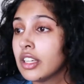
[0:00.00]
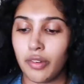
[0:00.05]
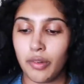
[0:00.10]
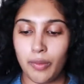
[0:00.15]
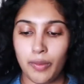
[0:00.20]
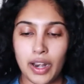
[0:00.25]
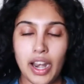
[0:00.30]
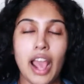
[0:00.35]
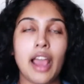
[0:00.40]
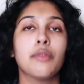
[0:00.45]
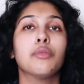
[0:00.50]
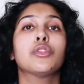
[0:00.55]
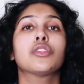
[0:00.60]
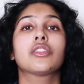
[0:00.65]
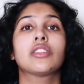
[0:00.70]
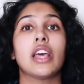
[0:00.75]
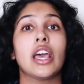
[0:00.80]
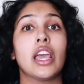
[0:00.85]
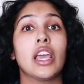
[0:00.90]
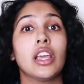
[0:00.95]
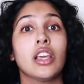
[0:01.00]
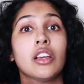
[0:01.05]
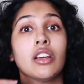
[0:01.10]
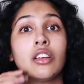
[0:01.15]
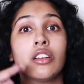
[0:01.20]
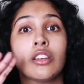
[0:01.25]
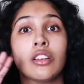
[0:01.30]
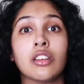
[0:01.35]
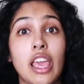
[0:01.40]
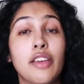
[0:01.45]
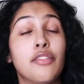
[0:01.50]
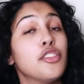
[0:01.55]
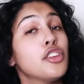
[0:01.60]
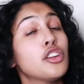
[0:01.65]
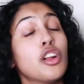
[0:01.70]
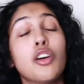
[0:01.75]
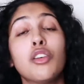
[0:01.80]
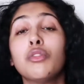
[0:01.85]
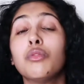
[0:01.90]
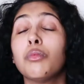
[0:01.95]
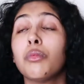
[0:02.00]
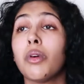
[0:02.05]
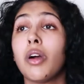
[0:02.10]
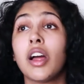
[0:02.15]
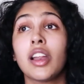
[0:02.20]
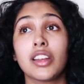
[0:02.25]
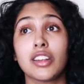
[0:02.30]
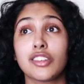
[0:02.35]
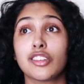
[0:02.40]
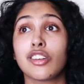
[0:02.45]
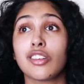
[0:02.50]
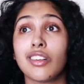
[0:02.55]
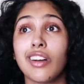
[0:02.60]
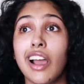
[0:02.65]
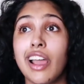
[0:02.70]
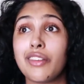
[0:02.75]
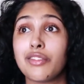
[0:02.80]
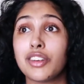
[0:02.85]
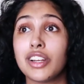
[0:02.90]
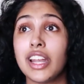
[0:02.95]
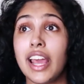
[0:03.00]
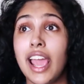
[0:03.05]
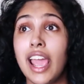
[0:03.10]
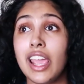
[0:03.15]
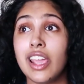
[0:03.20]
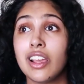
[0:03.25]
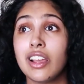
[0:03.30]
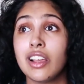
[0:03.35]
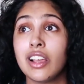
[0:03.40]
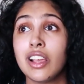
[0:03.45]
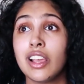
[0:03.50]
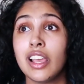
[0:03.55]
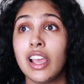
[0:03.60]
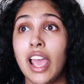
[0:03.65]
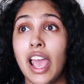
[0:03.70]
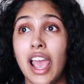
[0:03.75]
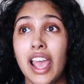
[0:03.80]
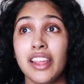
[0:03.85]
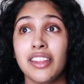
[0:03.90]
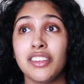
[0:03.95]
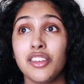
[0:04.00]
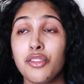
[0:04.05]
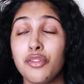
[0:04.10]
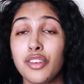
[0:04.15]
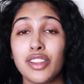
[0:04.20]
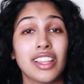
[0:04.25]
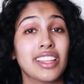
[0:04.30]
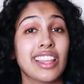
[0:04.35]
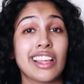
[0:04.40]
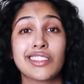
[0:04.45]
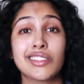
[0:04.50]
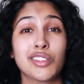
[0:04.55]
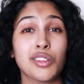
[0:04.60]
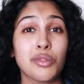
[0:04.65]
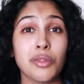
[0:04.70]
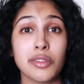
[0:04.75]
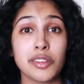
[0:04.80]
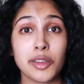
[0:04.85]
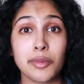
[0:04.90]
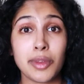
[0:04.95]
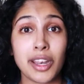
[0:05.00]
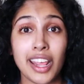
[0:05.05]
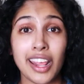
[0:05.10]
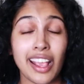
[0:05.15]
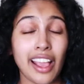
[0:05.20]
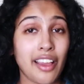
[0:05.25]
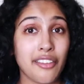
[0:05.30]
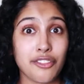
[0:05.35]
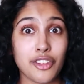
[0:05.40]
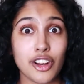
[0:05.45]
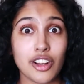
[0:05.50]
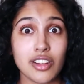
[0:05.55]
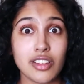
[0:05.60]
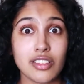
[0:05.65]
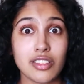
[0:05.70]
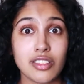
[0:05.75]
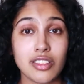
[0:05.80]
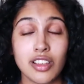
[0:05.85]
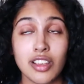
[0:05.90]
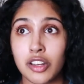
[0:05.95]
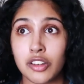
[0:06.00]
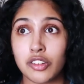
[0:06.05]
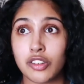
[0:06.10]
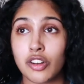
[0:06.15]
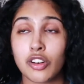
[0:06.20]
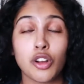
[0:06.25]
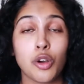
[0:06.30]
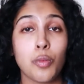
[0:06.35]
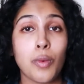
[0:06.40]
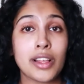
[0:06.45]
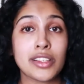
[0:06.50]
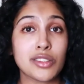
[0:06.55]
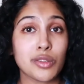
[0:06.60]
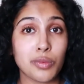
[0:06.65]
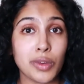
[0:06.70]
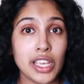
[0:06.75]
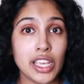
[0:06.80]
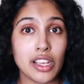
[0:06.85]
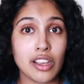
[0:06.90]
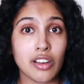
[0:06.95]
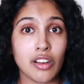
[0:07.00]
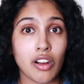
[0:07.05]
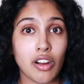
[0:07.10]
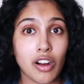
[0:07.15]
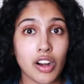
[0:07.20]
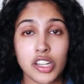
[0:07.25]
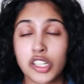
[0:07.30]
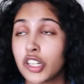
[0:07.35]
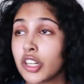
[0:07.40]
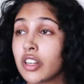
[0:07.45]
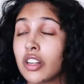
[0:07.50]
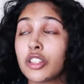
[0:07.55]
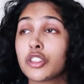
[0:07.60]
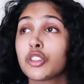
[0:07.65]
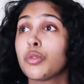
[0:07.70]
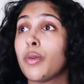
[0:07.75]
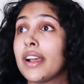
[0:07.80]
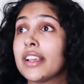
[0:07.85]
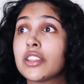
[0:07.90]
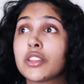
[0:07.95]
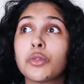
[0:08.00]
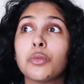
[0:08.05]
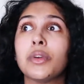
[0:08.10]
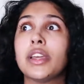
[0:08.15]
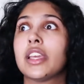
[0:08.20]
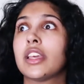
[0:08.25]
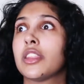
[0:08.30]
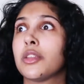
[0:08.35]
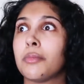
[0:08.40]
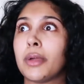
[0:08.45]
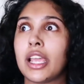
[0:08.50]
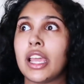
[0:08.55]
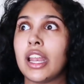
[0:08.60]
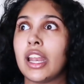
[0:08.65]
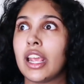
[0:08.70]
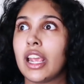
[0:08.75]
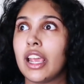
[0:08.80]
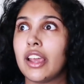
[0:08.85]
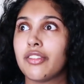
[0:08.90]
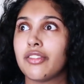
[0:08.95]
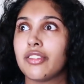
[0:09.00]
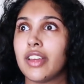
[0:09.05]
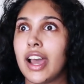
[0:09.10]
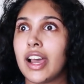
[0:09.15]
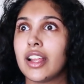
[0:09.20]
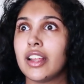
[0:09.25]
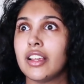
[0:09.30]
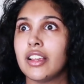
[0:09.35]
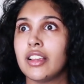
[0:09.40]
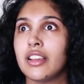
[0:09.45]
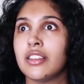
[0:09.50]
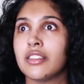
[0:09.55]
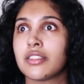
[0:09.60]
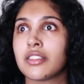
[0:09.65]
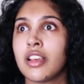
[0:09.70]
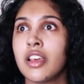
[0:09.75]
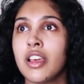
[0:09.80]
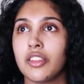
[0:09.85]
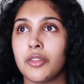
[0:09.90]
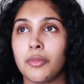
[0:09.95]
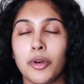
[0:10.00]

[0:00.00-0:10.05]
What I will say, if you don't want to journal every day and you feel like that's too intimidating at first, journal once a week or journal twice a week in the beginning if that is the